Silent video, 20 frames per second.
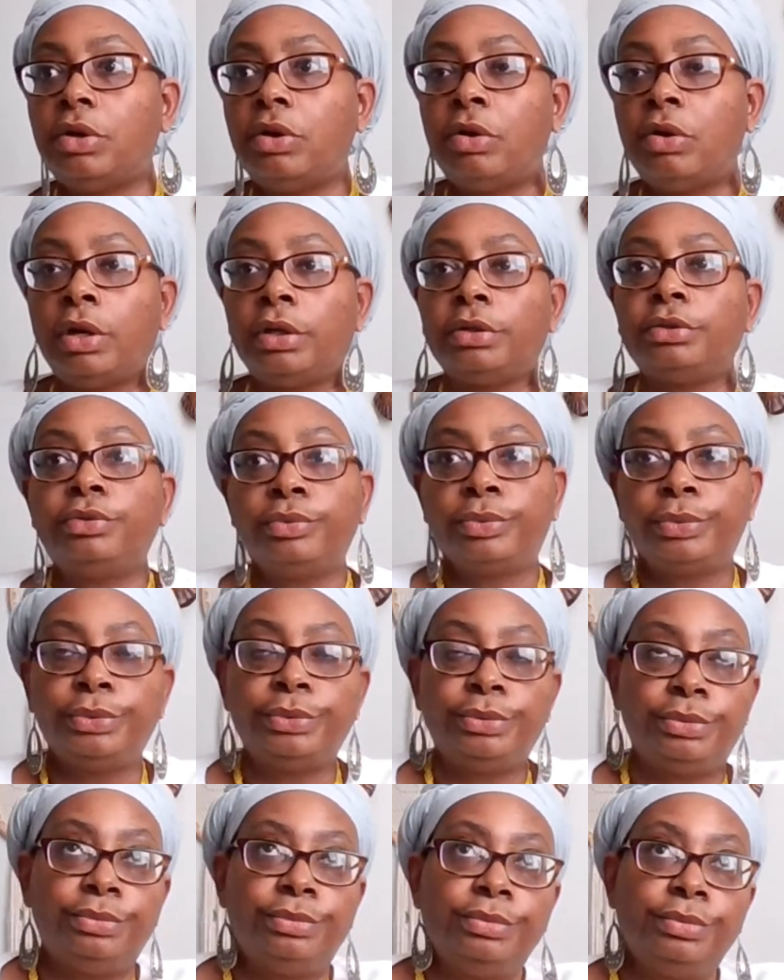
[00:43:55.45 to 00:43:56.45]
are
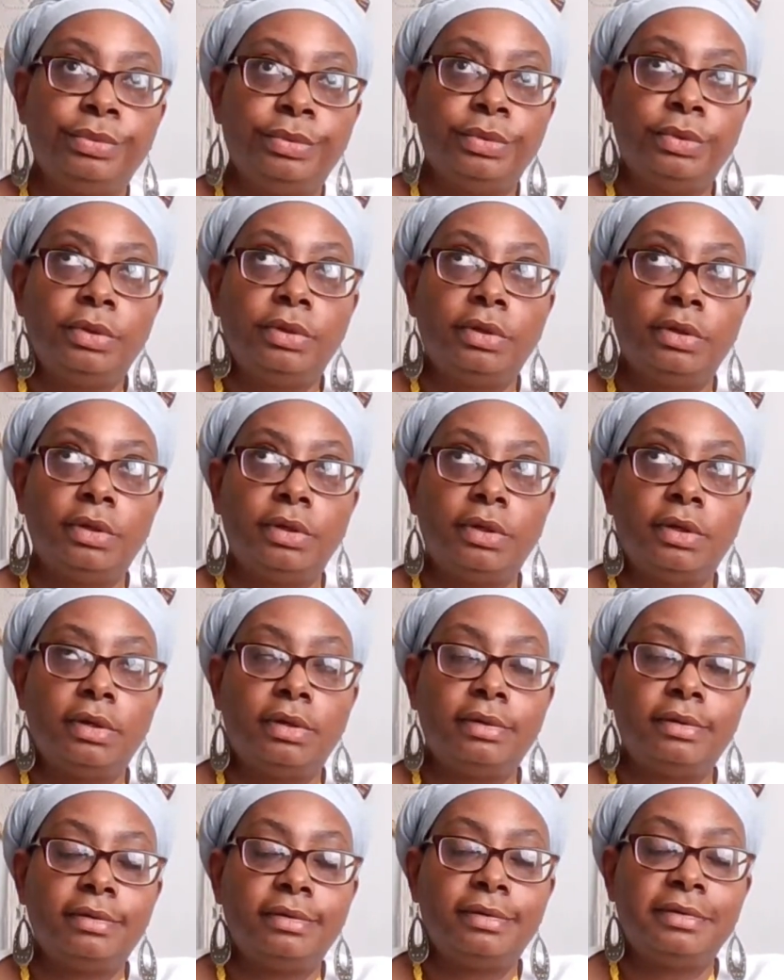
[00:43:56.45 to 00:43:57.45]
through
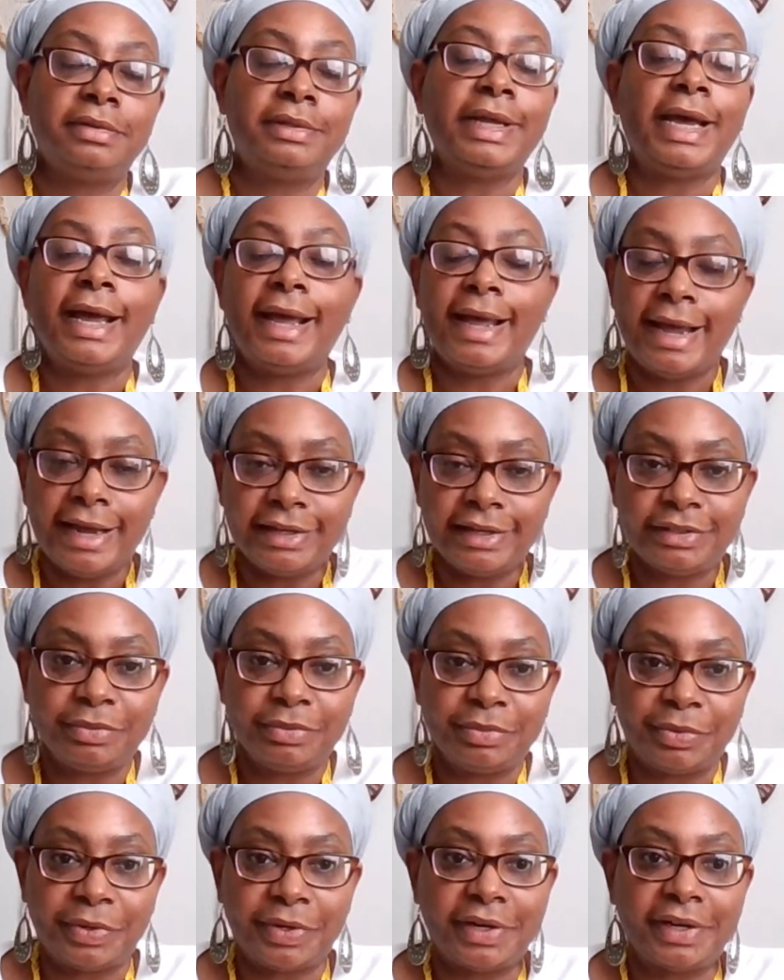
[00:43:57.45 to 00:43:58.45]

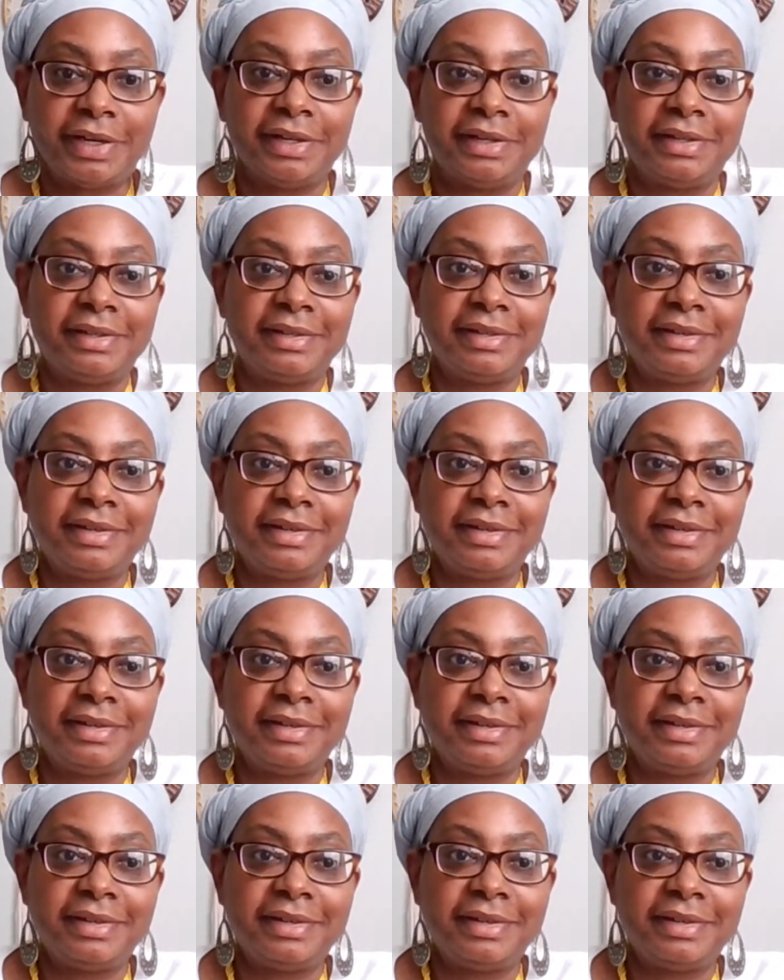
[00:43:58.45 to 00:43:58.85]
diasporan